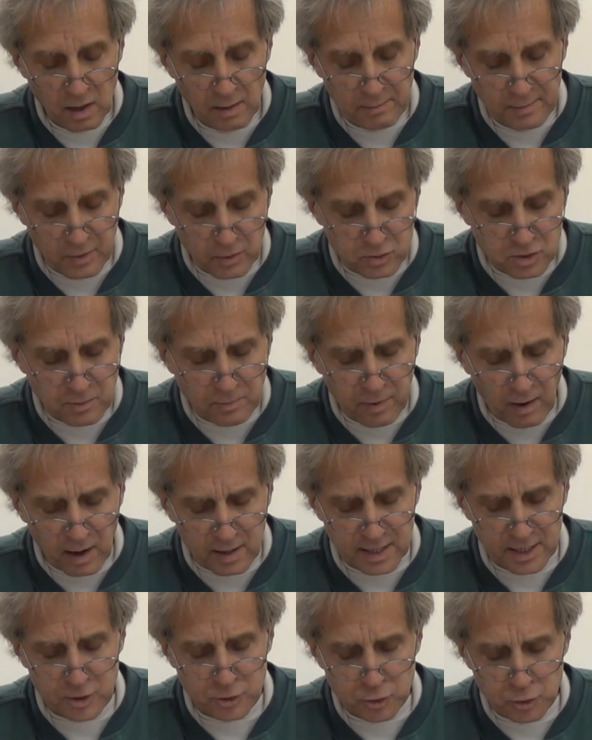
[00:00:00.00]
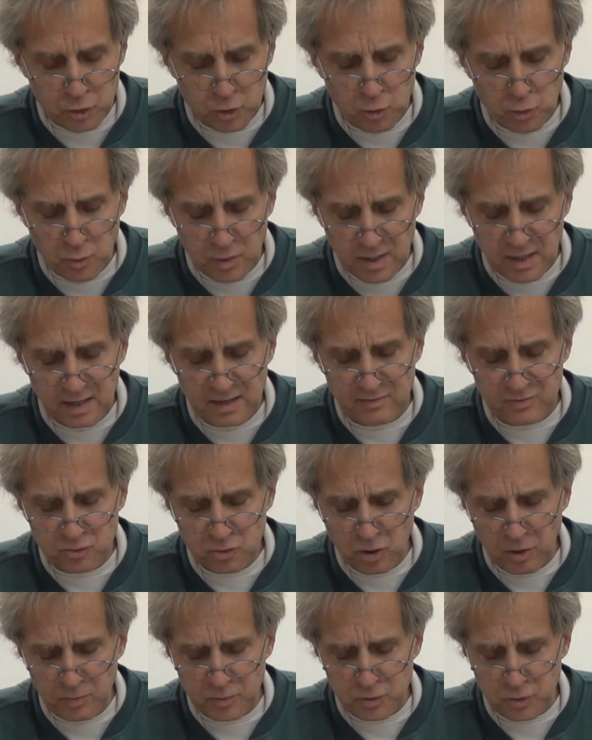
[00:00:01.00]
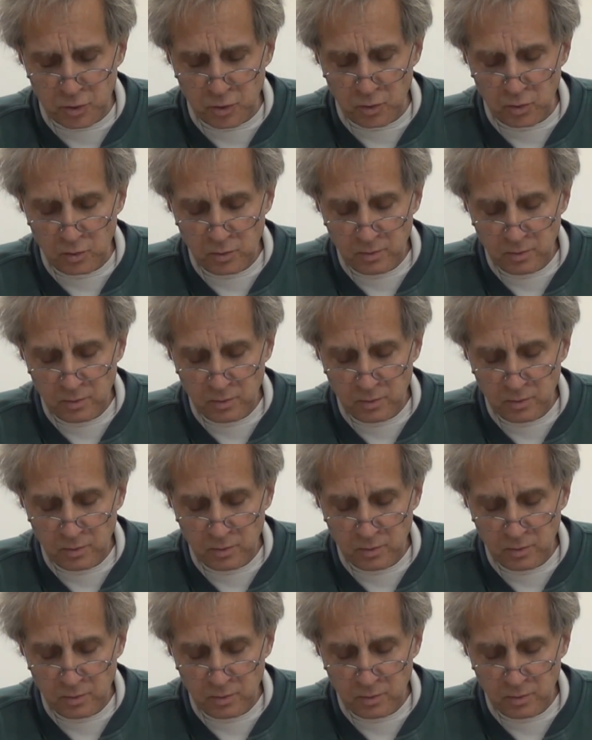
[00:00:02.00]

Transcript: built upon a true reading of Scripture